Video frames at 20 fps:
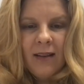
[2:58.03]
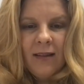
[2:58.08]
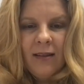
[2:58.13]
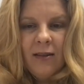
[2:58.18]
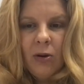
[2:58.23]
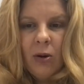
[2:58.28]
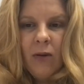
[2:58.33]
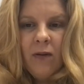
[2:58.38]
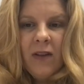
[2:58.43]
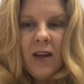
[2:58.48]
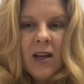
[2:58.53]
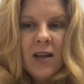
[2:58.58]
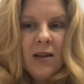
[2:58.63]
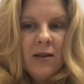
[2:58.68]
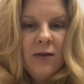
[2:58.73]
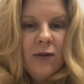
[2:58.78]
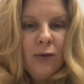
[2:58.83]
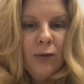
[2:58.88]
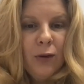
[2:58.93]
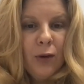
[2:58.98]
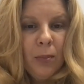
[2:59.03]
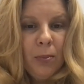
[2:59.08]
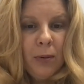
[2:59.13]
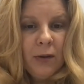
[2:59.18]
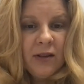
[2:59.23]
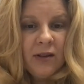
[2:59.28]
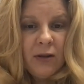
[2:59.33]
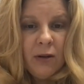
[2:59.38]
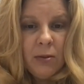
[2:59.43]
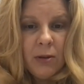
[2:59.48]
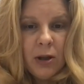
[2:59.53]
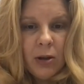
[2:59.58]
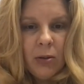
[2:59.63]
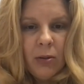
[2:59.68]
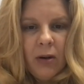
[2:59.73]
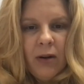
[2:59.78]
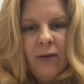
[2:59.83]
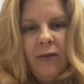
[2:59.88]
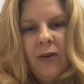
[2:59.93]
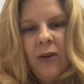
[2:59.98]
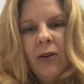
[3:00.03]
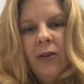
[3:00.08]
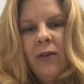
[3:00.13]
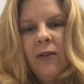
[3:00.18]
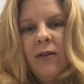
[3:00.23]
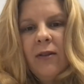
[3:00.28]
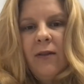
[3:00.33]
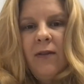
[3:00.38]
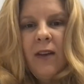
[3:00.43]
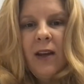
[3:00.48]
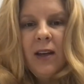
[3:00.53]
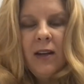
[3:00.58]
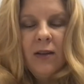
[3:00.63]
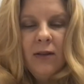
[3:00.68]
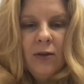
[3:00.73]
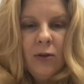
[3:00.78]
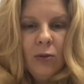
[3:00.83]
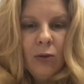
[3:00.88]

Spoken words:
So if they can do their prescription refills, if they can do